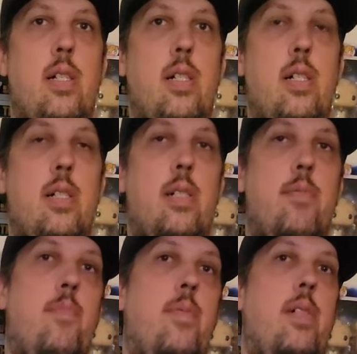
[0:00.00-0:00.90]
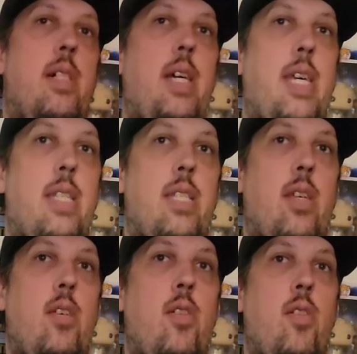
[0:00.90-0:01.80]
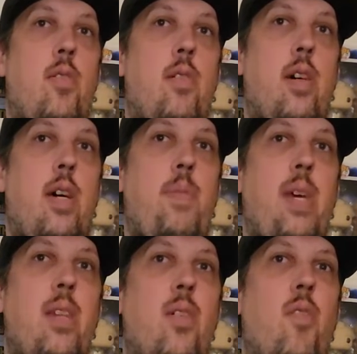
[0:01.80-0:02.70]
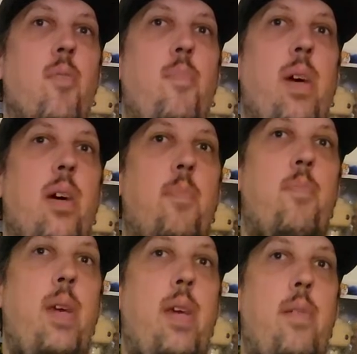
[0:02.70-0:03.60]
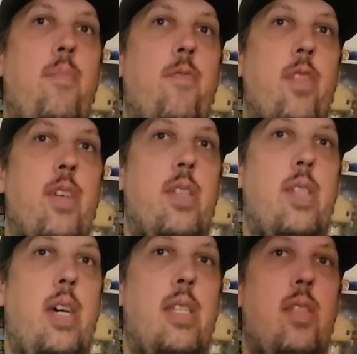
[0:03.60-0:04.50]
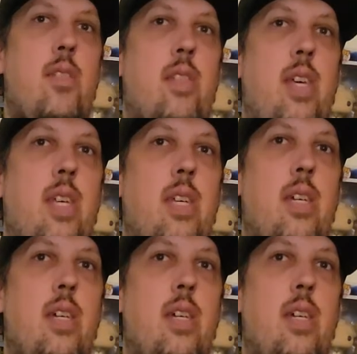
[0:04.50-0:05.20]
Um, yeah, you'll I guess first. I could go. Uh, I paid overpaid for this, guys. This is like